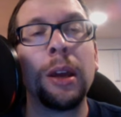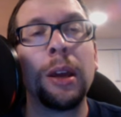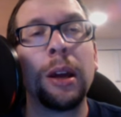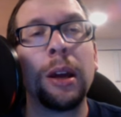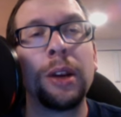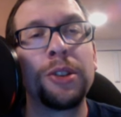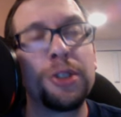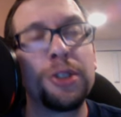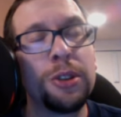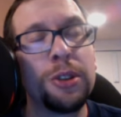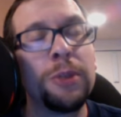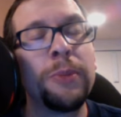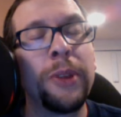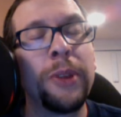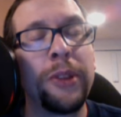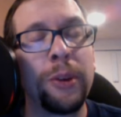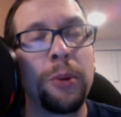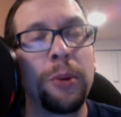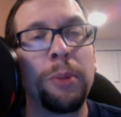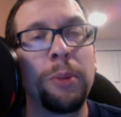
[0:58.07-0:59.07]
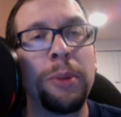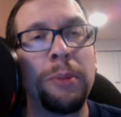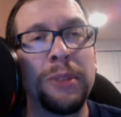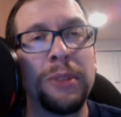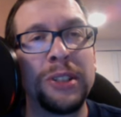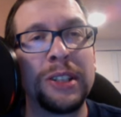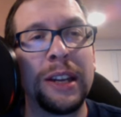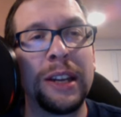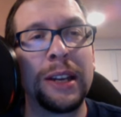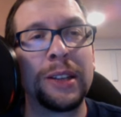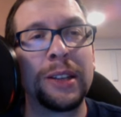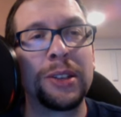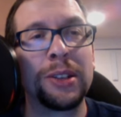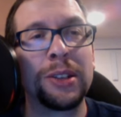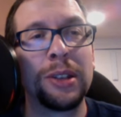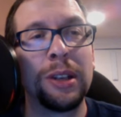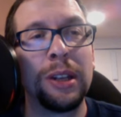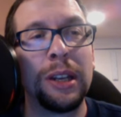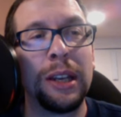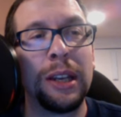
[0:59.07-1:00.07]
assume that there will be mistakes
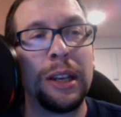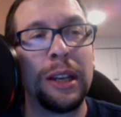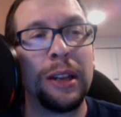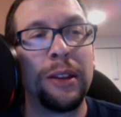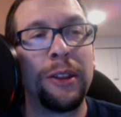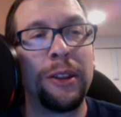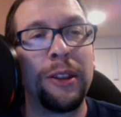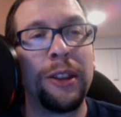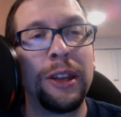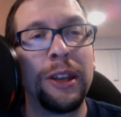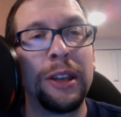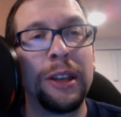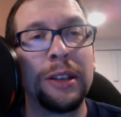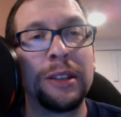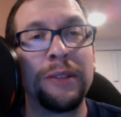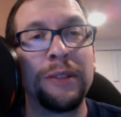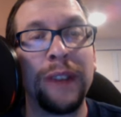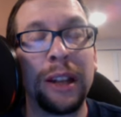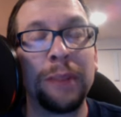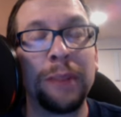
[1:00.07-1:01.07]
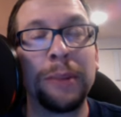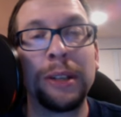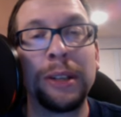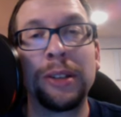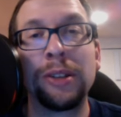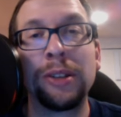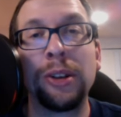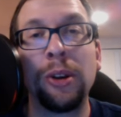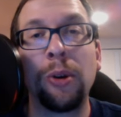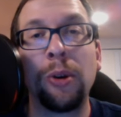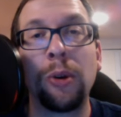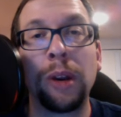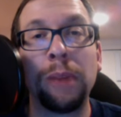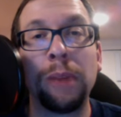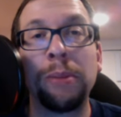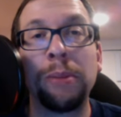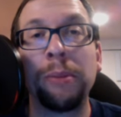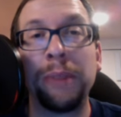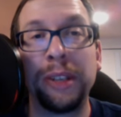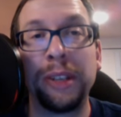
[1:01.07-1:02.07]
in the development or
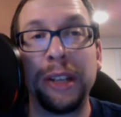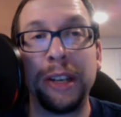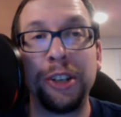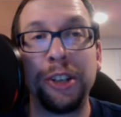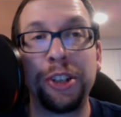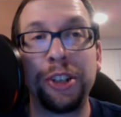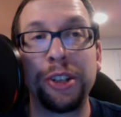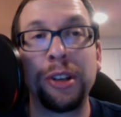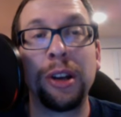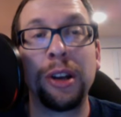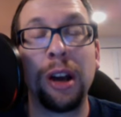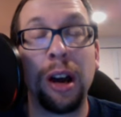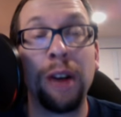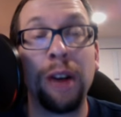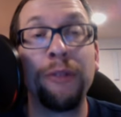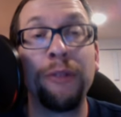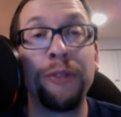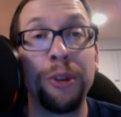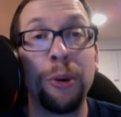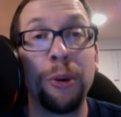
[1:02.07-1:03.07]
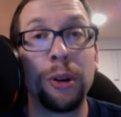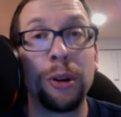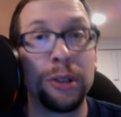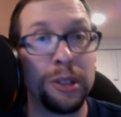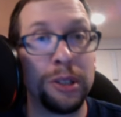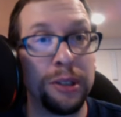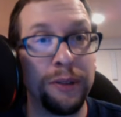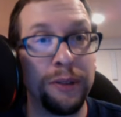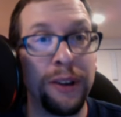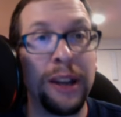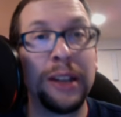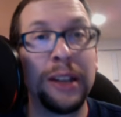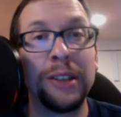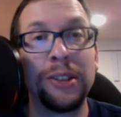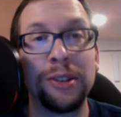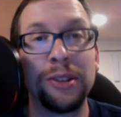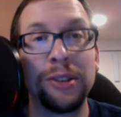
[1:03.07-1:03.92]
implementation of your device,